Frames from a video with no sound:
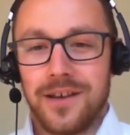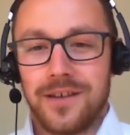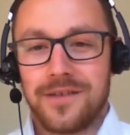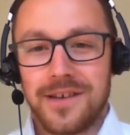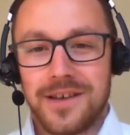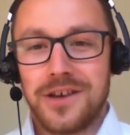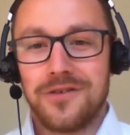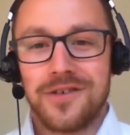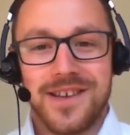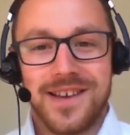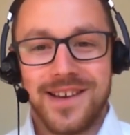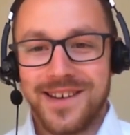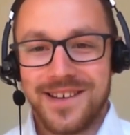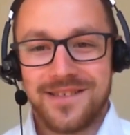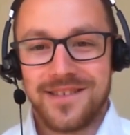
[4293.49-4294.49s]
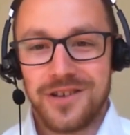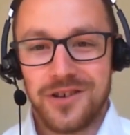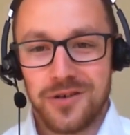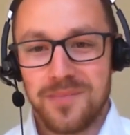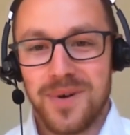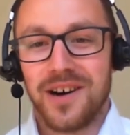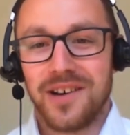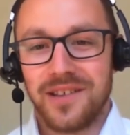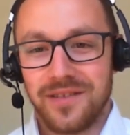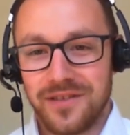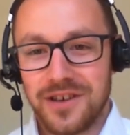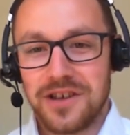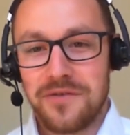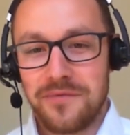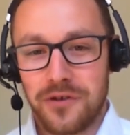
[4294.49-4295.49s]
security, at least in your mind,
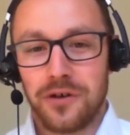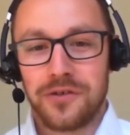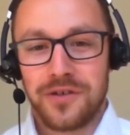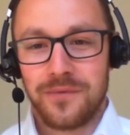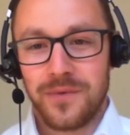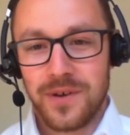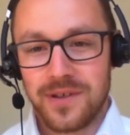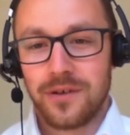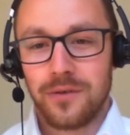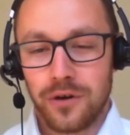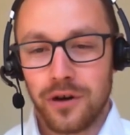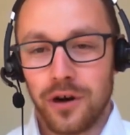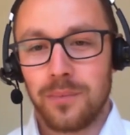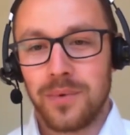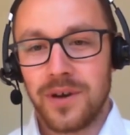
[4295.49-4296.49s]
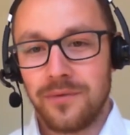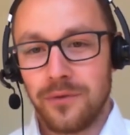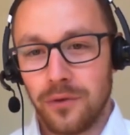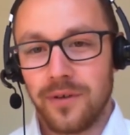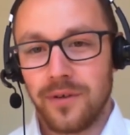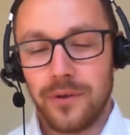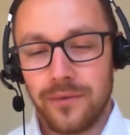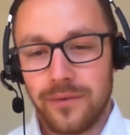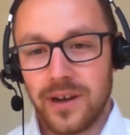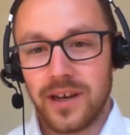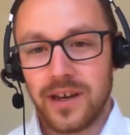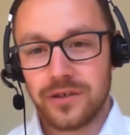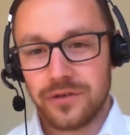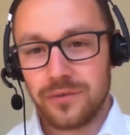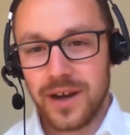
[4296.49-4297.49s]
that you've got a physical copy of all of your
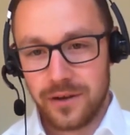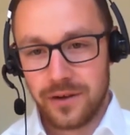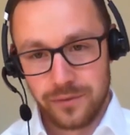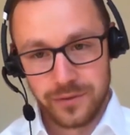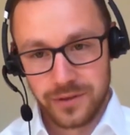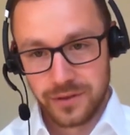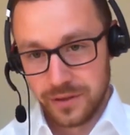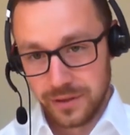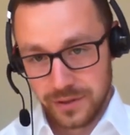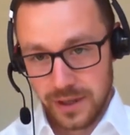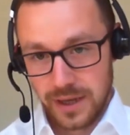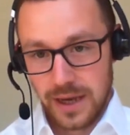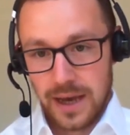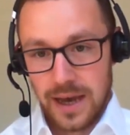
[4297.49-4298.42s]
financial records, because